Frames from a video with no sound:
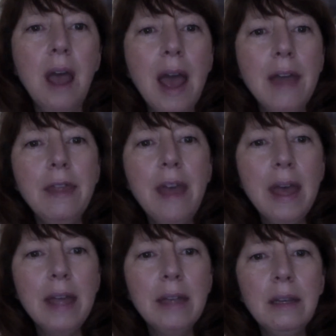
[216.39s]
And
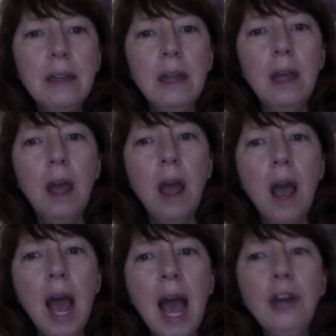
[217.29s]
then,
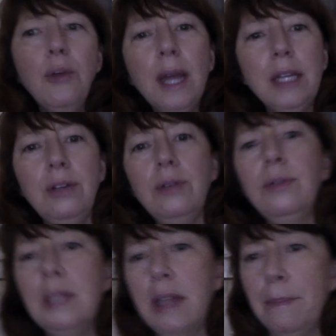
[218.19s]
how do I
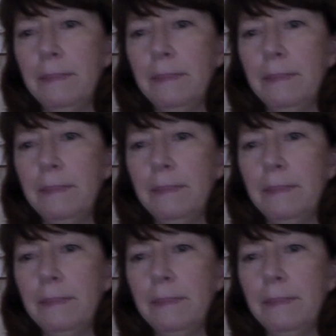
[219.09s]
use them?